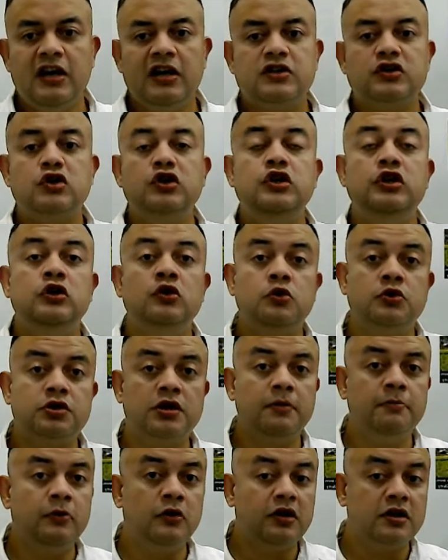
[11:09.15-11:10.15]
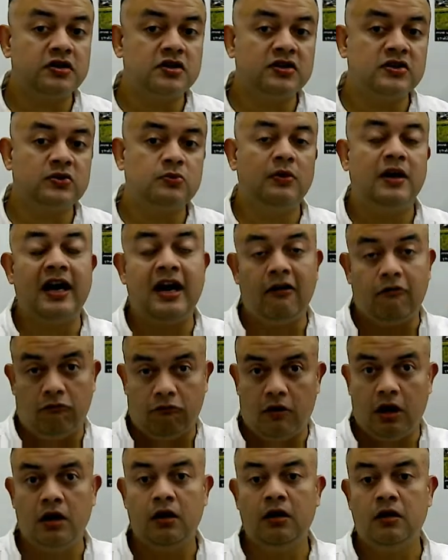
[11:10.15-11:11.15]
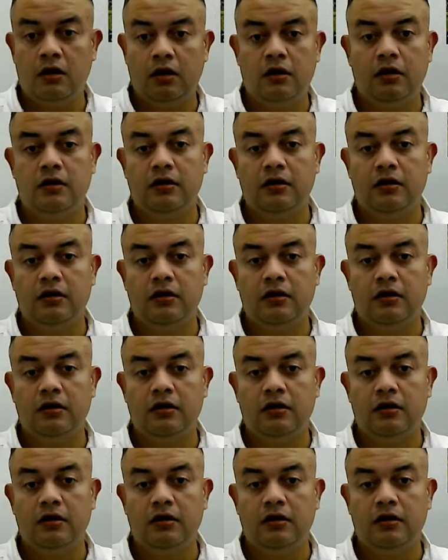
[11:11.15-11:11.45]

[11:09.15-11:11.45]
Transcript: So neutral mutations will have one,